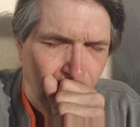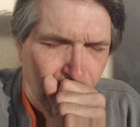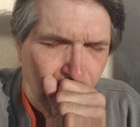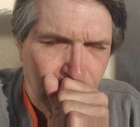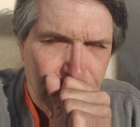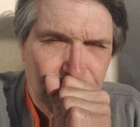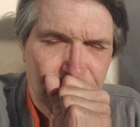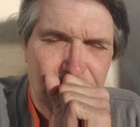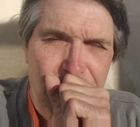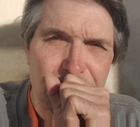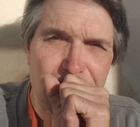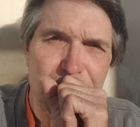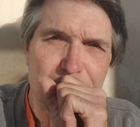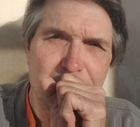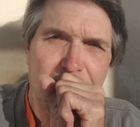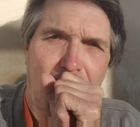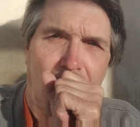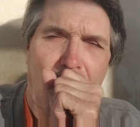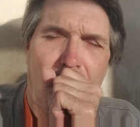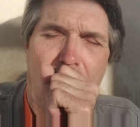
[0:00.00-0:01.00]
Excuse
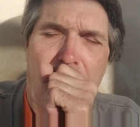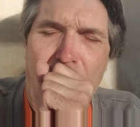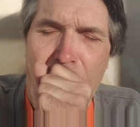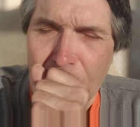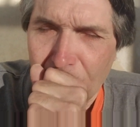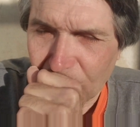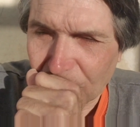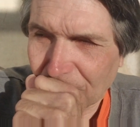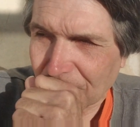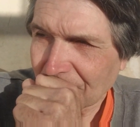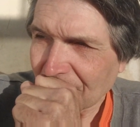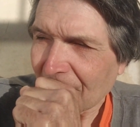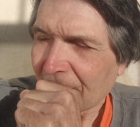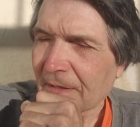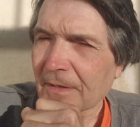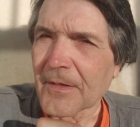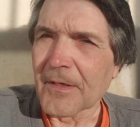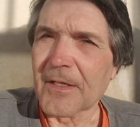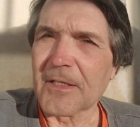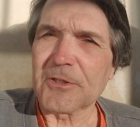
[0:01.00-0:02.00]
me.
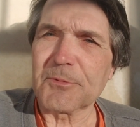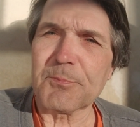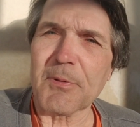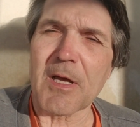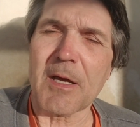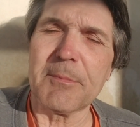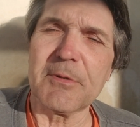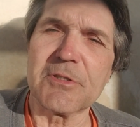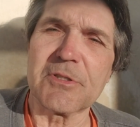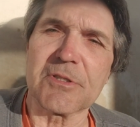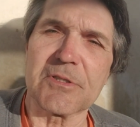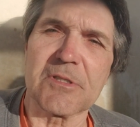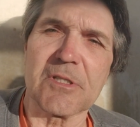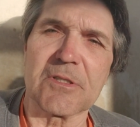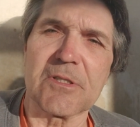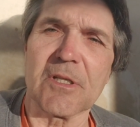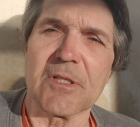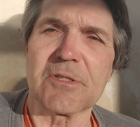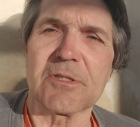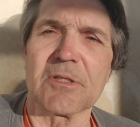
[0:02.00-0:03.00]
That's probably just a
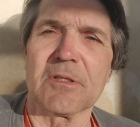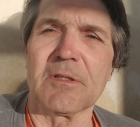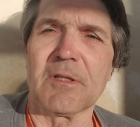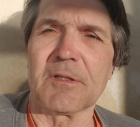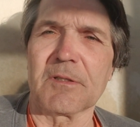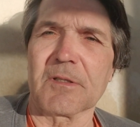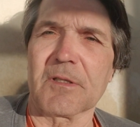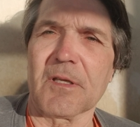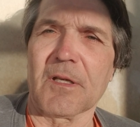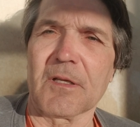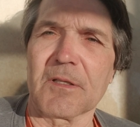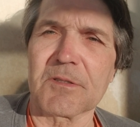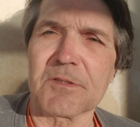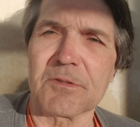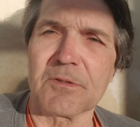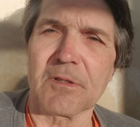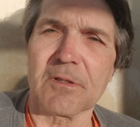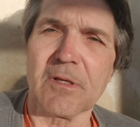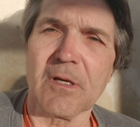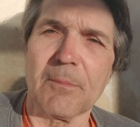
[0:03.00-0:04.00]
touch of lung
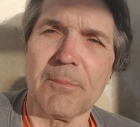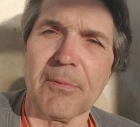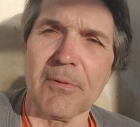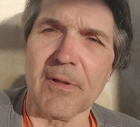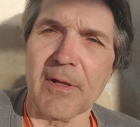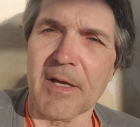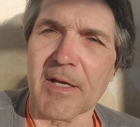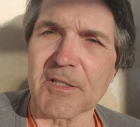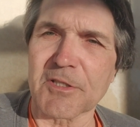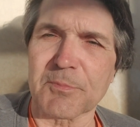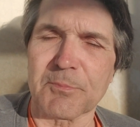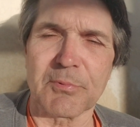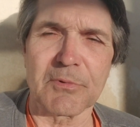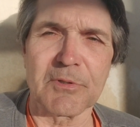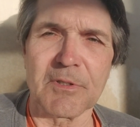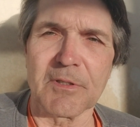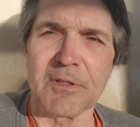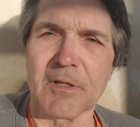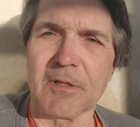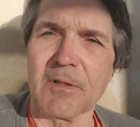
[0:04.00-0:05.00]
cancer, a couple of
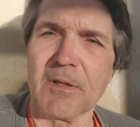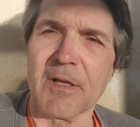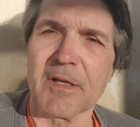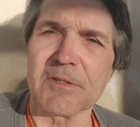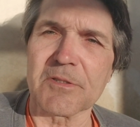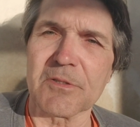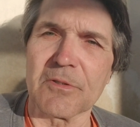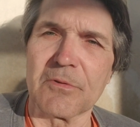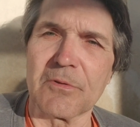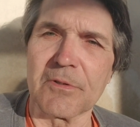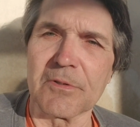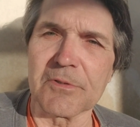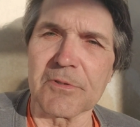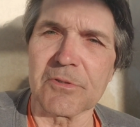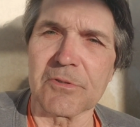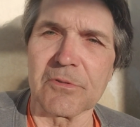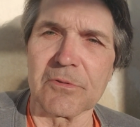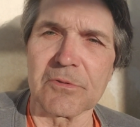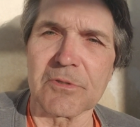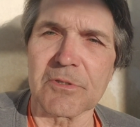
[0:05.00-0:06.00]
aspirin and a glass of orange
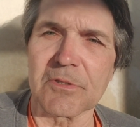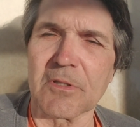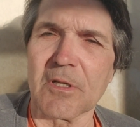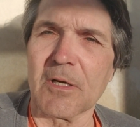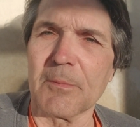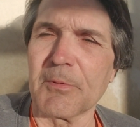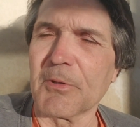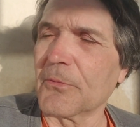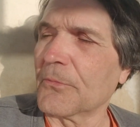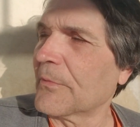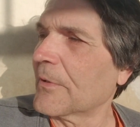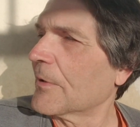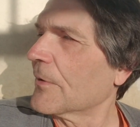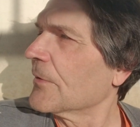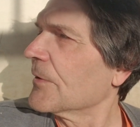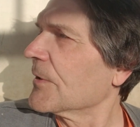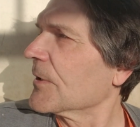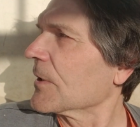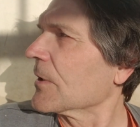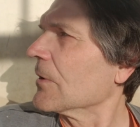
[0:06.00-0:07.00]
juice, and I'll be
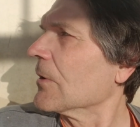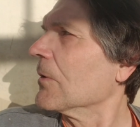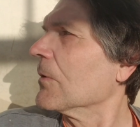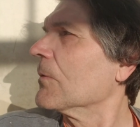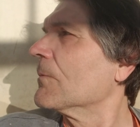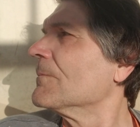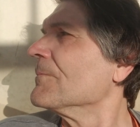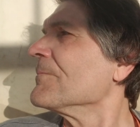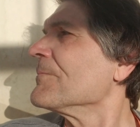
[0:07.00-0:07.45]
raring to go.